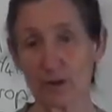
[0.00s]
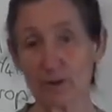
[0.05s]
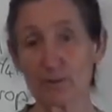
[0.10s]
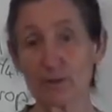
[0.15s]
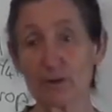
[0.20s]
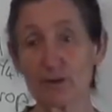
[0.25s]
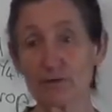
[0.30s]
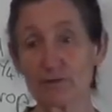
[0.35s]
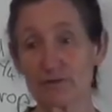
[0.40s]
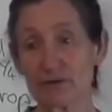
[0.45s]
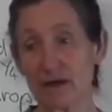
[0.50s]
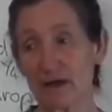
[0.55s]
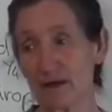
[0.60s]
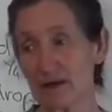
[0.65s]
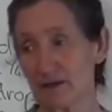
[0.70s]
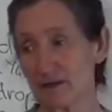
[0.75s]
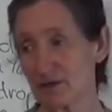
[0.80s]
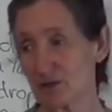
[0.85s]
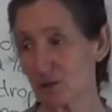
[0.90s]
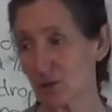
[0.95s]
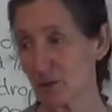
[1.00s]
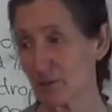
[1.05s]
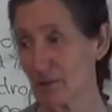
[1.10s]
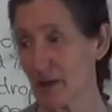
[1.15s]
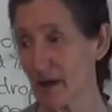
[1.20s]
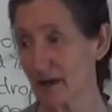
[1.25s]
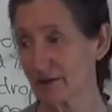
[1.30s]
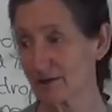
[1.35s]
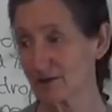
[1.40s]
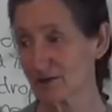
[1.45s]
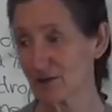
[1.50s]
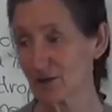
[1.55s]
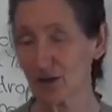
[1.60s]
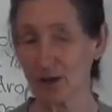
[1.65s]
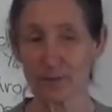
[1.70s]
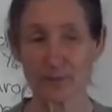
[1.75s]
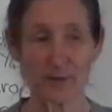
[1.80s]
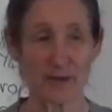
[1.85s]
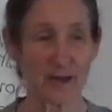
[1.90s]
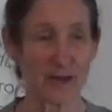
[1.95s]
we moved to a
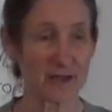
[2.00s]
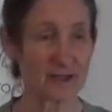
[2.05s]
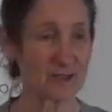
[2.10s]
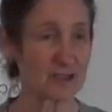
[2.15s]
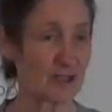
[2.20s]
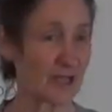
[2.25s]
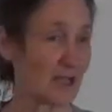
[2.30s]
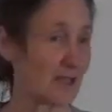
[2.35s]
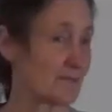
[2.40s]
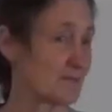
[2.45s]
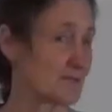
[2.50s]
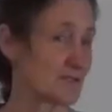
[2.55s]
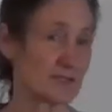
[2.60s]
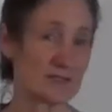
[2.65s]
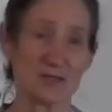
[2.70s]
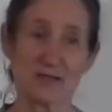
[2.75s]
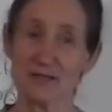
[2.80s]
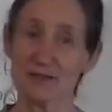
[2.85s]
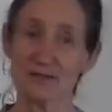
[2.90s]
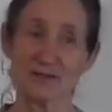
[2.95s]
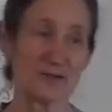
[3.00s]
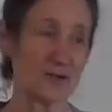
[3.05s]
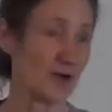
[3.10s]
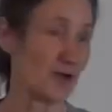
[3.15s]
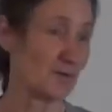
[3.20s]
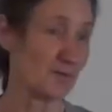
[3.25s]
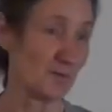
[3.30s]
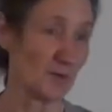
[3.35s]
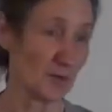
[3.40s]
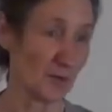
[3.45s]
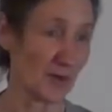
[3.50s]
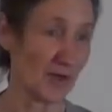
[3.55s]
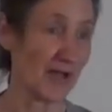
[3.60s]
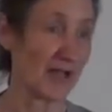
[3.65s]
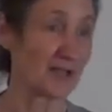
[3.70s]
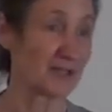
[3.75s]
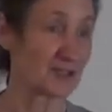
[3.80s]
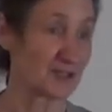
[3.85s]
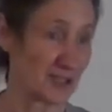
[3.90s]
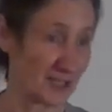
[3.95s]
mountaintop, and James no more
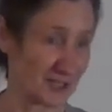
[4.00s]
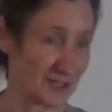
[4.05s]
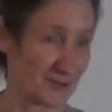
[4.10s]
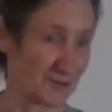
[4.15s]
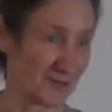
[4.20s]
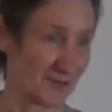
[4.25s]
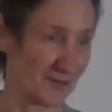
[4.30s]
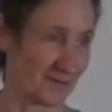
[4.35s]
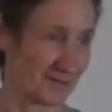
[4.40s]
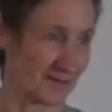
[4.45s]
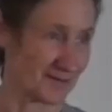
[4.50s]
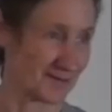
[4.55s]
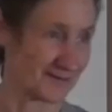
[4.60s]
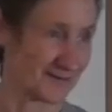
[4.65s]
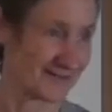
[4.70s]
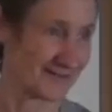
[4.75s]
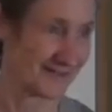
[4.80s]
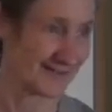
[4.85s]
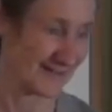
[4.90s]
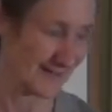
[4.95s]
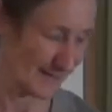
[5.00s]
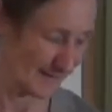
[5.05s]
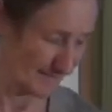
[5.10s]
had chest problems.